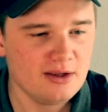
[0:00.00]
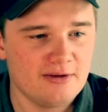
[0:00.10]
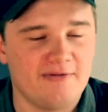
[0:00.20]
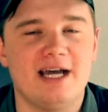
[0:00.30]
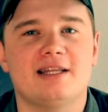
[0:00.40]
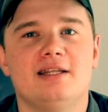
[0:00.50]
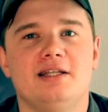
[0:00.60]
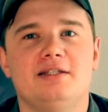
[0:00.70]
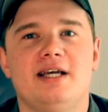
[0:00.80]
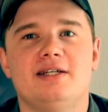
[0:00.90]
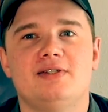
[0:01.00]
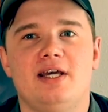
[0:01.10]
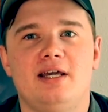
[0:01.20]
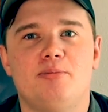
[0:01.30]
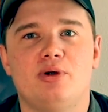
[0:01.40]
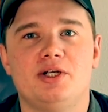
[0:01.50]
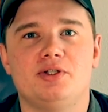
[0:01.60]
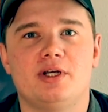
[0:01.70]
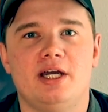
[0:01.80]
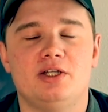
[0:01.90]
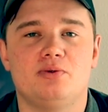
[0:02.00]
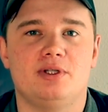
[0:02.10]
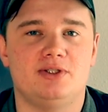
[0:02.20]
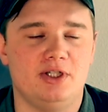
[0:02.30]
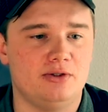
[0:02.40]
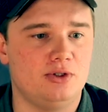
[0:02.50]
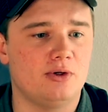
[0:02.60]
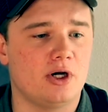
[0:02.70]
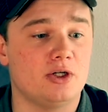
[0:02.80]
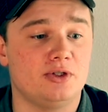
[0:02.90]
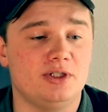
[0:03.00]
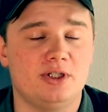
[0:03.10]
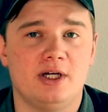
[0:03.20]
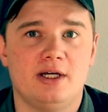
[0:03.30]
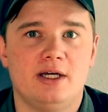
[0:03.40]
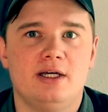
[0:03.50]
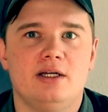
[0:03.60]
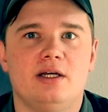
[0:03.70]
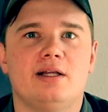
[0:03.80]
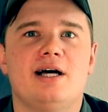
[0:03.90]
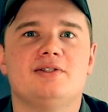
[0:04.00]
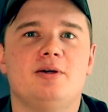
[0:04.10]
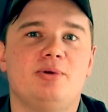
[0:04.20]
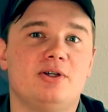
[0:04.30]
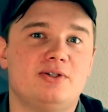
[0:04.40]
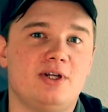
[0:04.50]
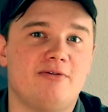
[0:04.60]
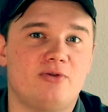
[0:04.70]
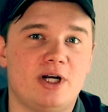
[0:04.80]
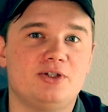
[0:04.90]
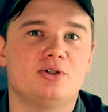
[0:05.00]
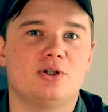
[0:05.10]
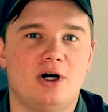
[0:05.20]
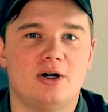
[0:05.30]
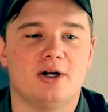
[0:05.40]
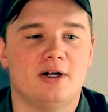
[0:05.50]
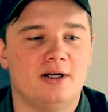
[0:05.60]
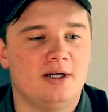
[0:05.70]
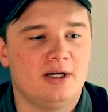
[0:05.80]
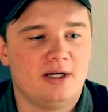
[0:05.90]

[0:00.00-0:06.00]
The fact that this has a pressure gauge with the CO2 cartridge, it allows that beer to stay fresher longer.